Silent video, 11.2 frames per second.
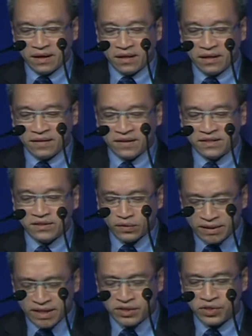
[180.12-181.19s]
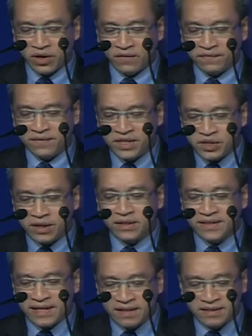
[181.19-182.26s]
The shortage of digital
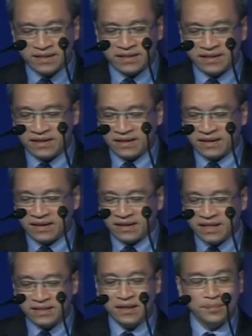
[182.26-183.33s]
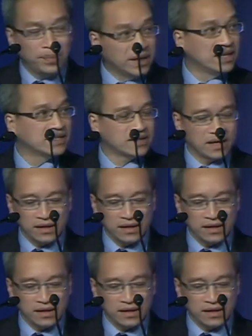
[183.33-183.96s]
skills is the biggest